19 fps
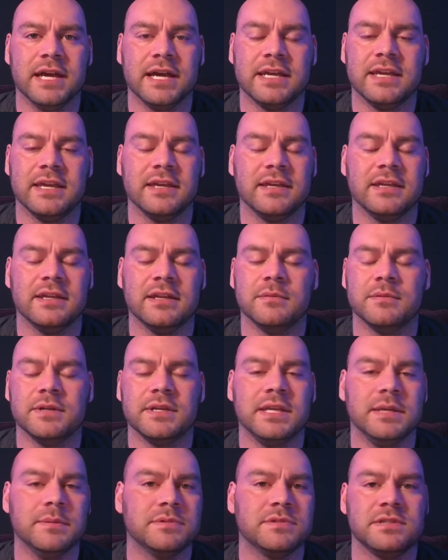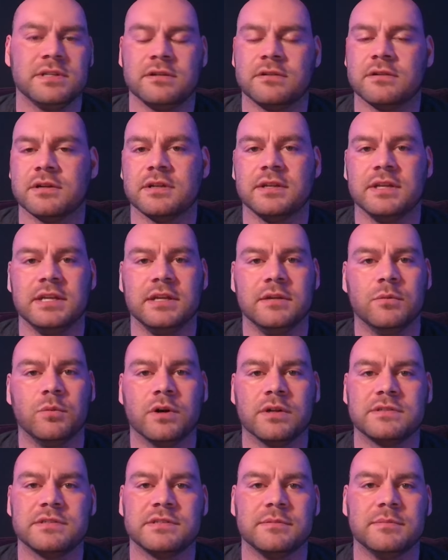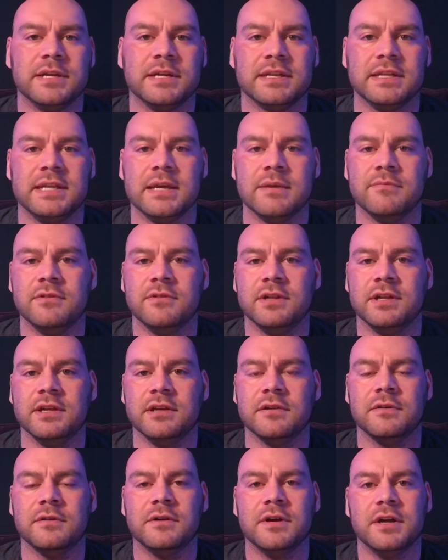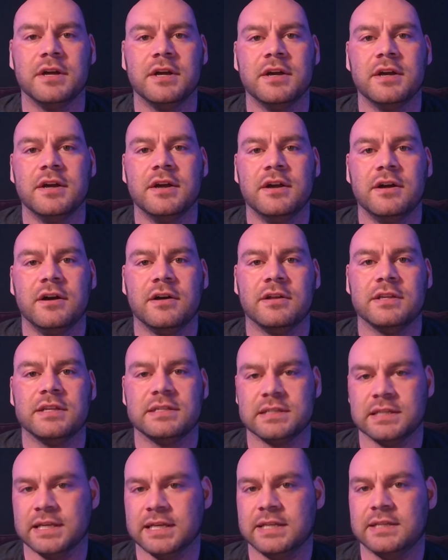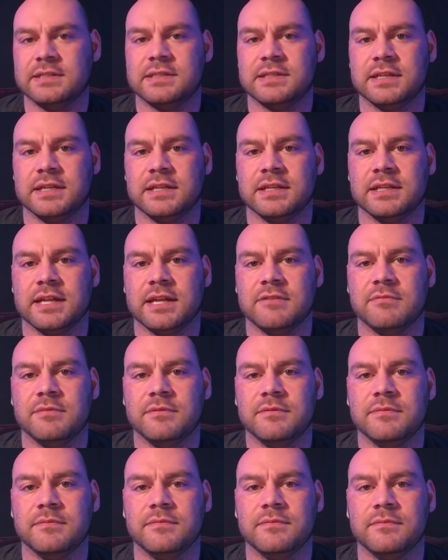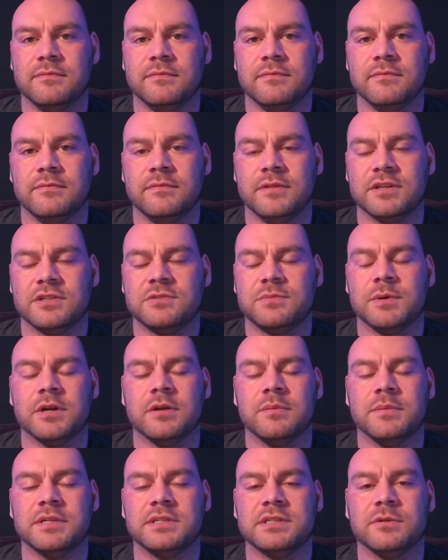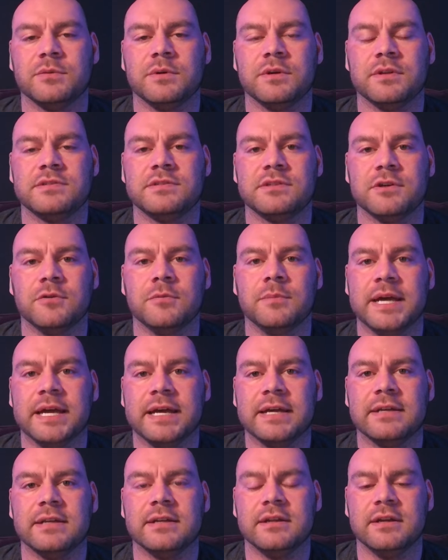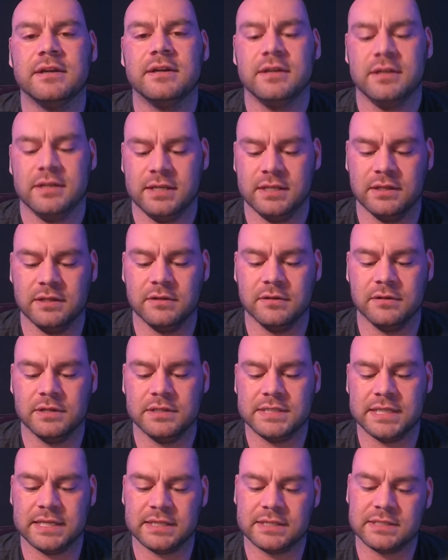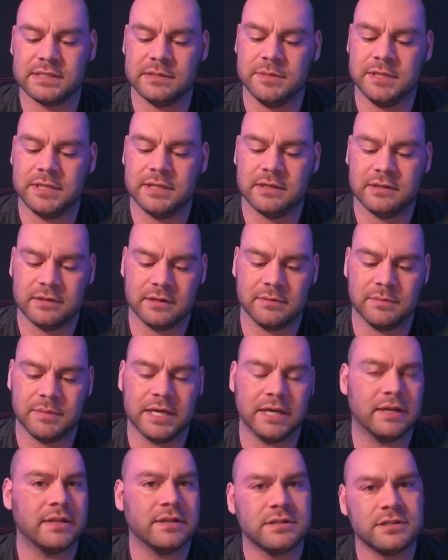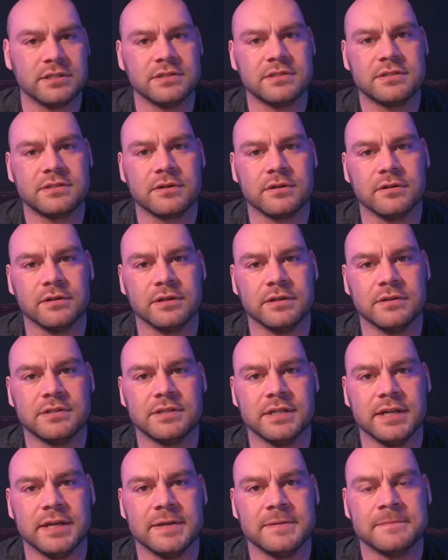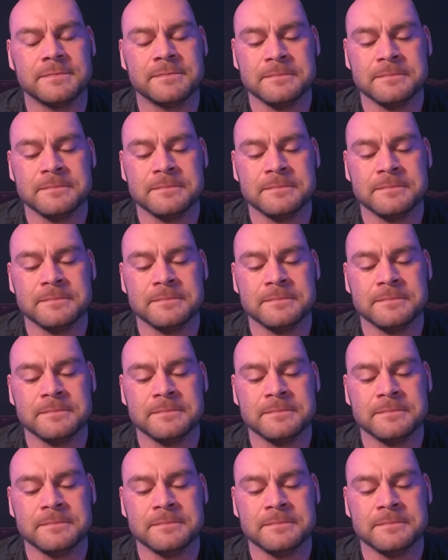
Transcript: I can't get him to keep a secret. He wants to make a damn video on this latest thing that I've been experimenting with so bad. He literally texted me about it just earlier today.